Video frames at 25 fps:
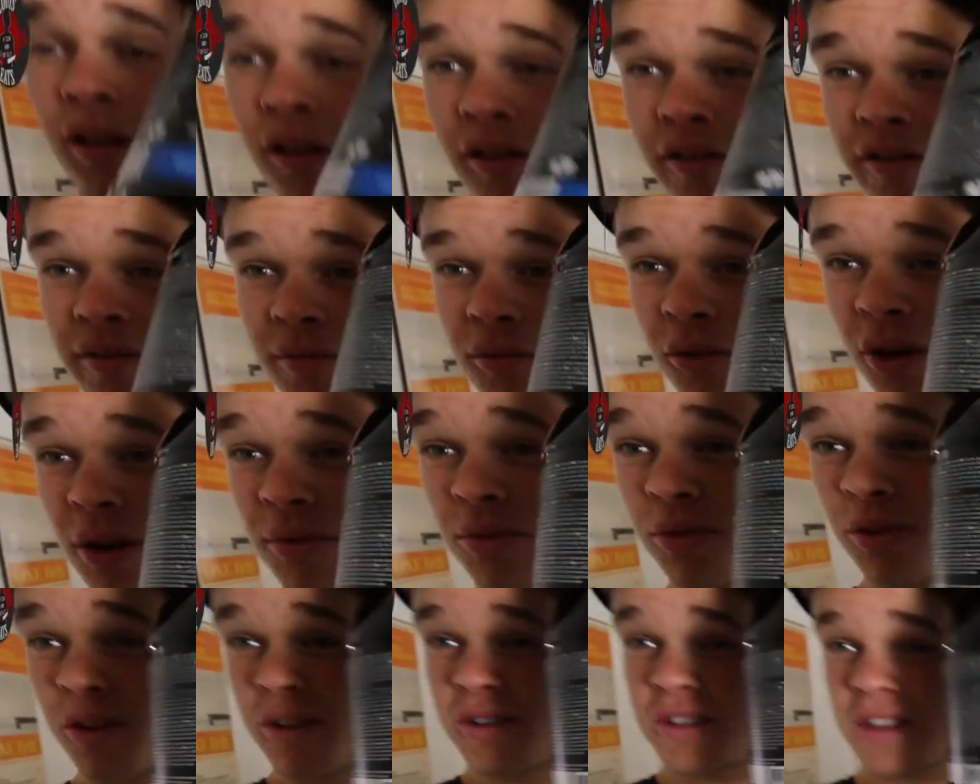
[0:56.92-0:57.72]
of my
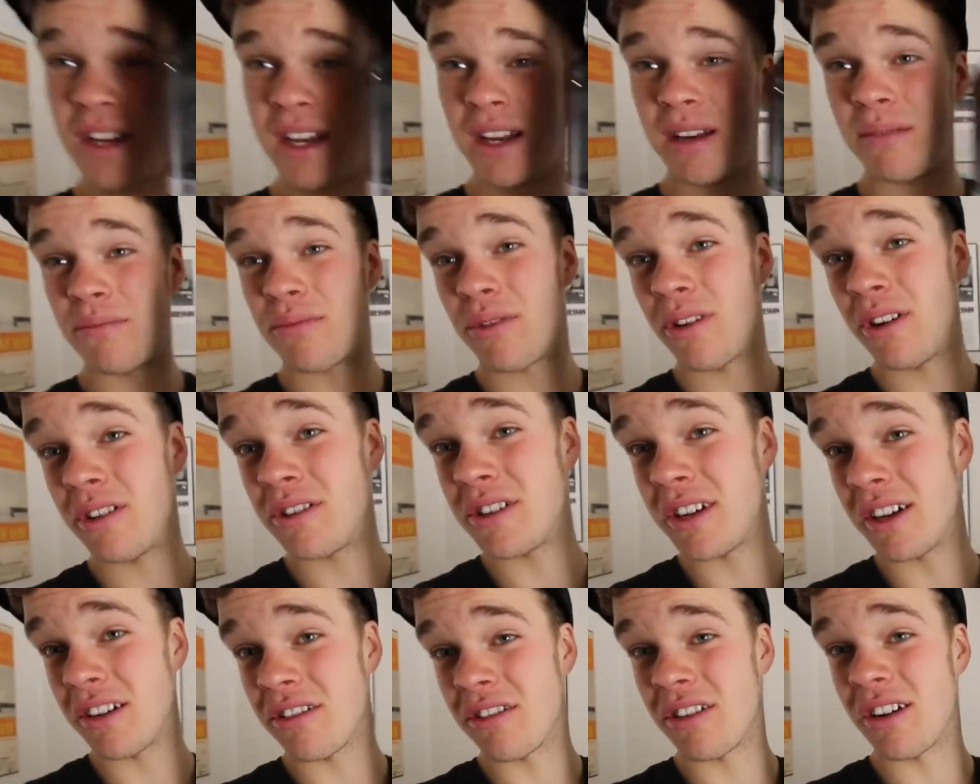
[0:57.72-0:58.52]
protein,
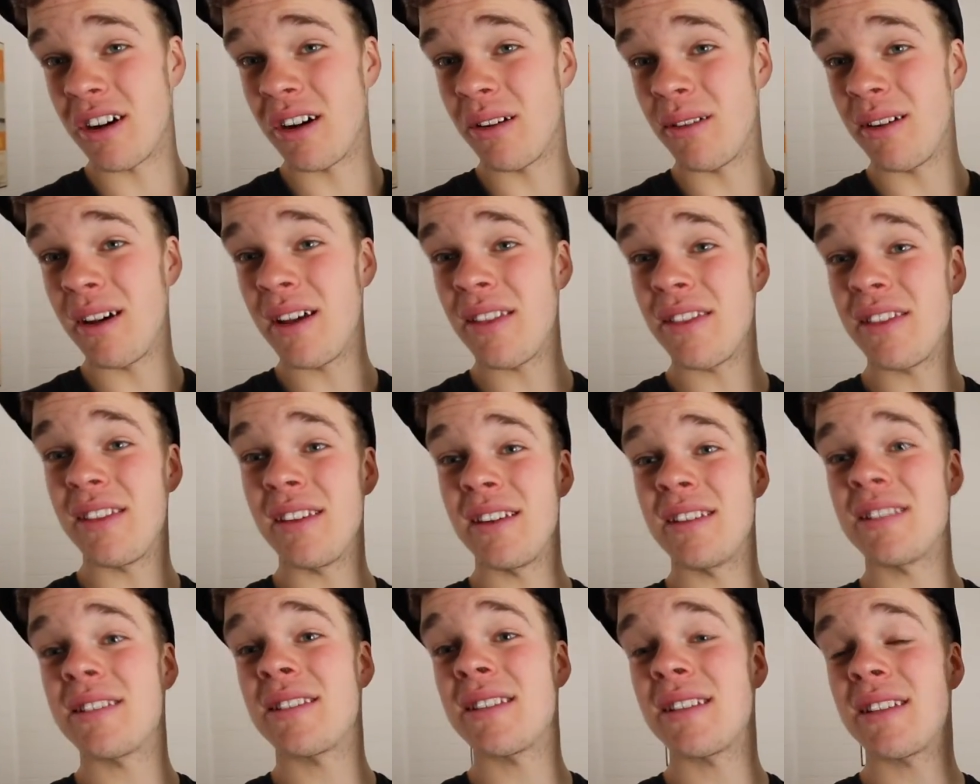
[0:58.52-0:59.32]
protein granola.
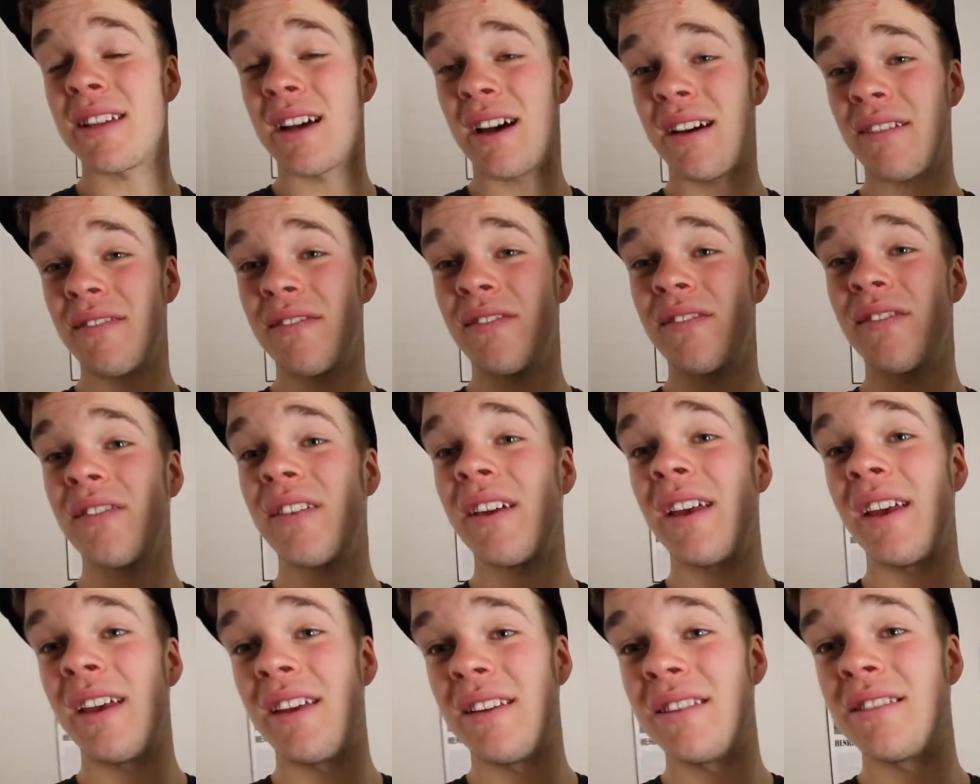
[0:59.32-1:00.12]
This stuff
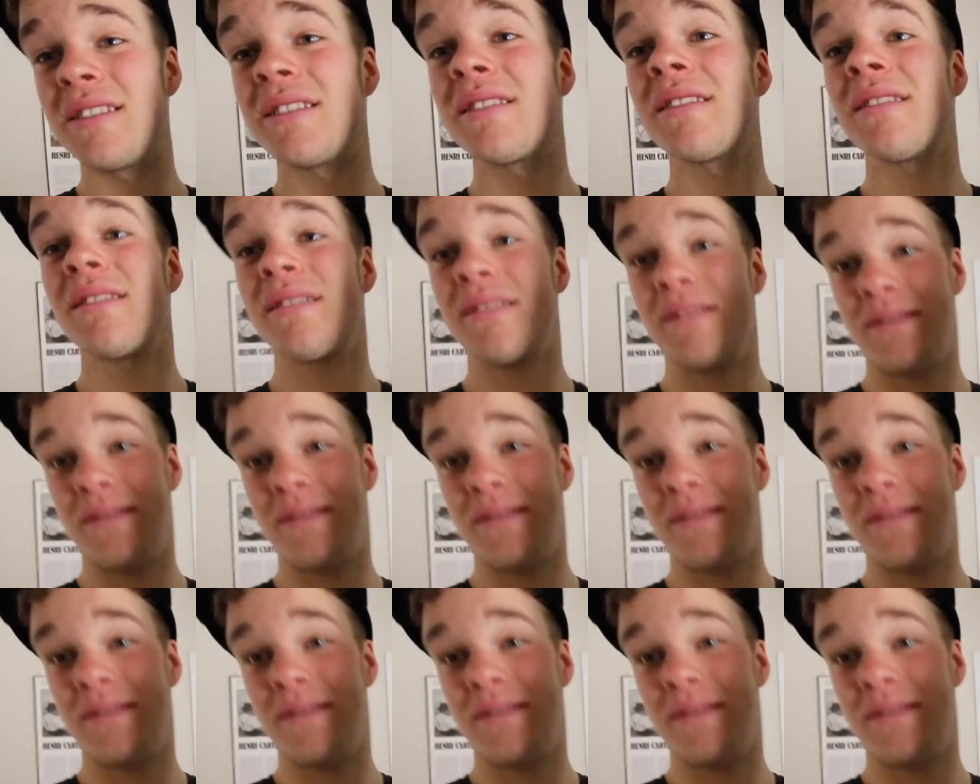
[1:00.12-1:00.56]
is